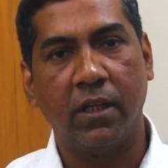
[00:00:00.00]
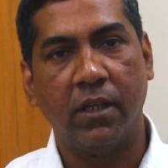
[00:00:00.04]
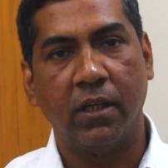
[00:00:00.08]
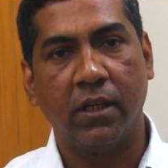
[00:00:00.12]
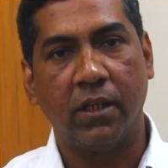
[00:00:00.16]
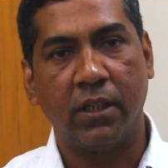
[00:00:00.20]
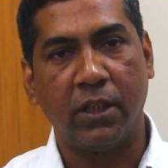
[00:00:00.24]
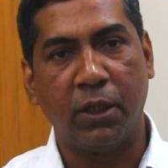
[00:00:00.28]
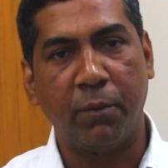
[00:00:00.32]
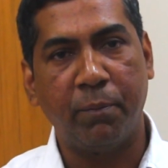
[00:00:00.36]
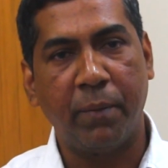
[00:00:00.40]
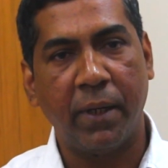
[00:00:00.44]

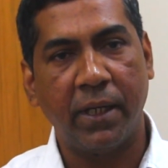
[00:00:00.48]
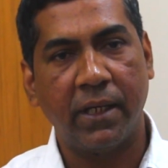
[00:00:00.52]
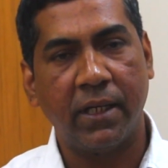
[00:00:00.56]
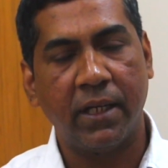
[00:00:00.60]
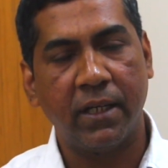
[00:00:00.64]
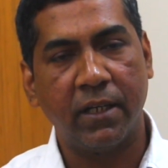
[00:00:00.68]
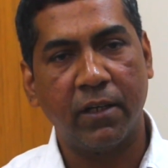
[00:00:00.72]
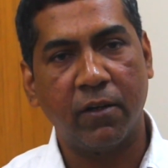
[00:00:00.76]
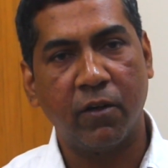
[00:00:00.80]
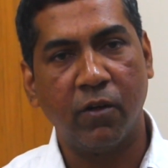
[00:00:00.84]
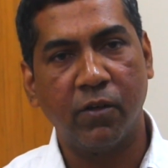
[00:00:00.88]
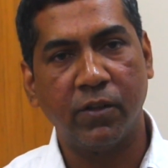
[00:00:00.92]
dependent
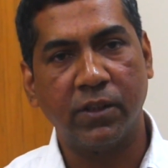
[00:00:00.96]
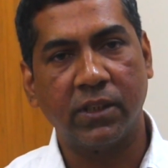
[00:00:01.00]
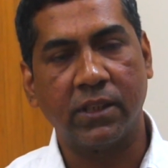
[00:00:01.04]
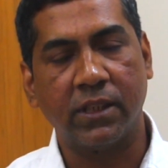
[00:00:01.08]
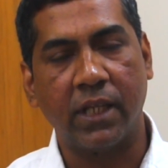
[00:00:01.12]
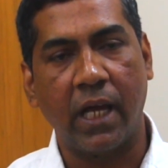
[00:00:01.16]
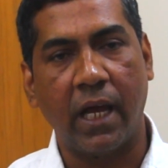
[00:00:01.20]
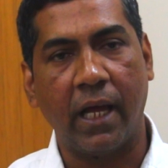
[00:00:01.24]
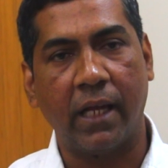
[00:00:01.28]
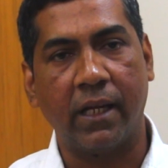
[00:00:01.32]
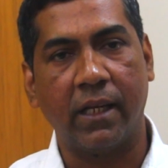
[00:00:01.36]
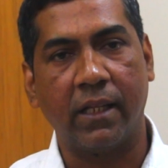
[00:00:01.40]
clause
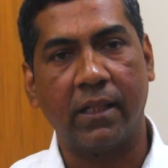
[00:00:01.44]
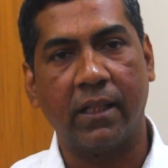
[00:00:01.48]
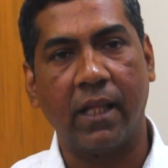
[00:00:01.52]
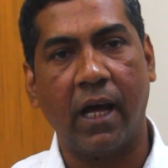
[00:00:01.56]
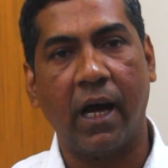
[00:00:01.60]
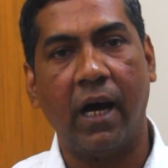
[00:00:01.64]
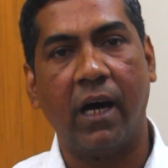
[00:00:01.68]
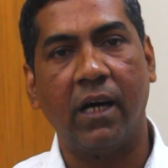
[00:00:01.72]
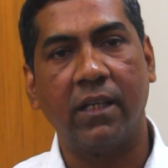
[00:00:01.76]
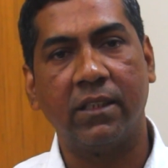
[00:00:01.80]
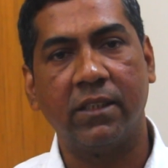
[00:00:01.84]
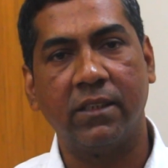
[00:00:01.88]
and the
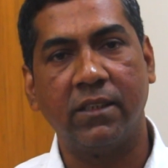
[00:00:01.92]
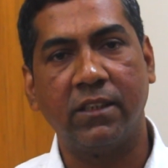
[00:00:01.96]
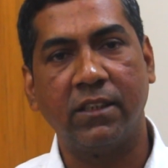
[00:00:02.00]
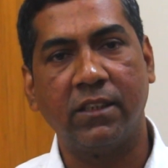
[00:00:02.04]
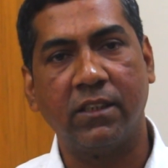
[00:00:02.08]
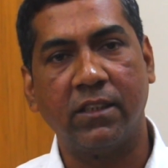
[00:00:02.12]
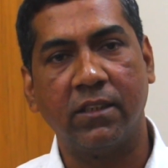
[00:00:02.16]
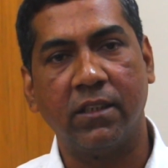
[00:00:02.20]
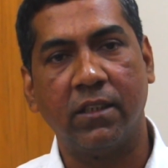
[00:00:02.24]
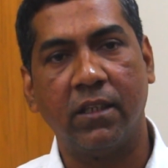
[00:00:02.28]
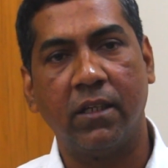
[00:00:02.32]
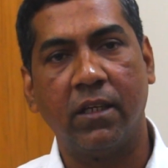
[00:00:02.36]
other is
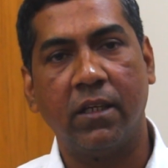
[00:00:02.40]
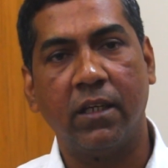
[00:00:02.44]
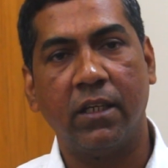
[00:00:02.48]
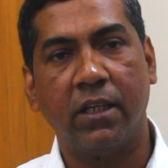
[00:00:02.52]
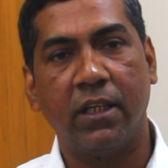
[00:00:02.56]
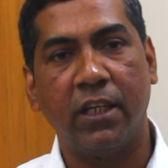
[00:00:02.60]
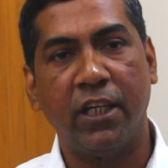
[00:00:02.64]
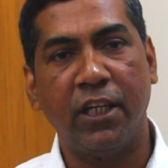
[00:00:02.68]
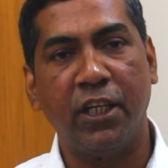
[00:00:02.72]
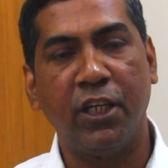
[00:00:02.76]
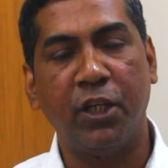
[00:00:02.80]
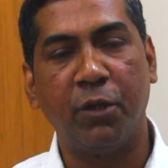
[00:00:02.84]

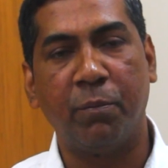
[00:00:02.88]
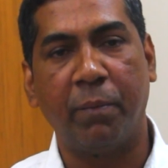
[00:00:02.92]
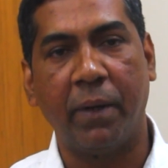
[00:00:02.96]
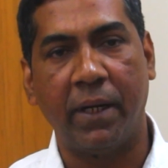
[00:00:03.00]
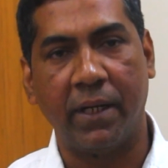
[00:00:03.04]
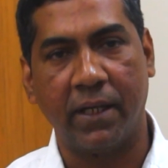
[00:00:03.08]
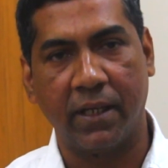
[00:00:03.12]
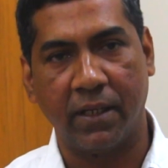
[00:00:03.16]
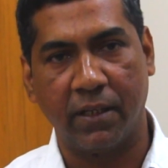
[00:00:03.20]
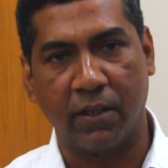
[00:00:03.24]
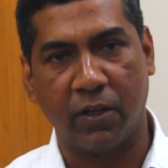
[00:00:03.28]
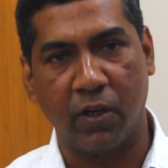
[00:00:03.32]

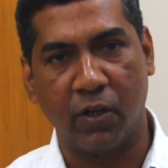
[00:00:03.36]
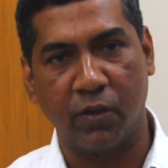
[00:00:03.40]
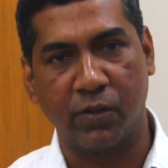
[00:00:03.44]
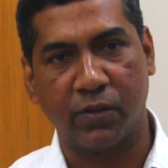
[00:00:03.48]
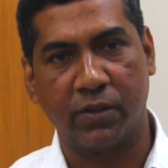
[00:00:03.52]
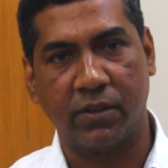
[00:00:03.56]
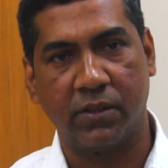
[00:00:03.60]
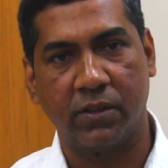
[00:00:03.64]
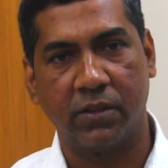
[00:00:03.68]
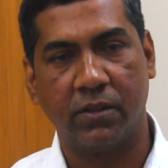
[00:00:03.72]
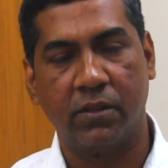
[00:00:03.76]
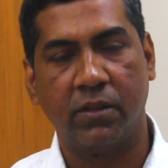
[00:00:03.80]
independent clause.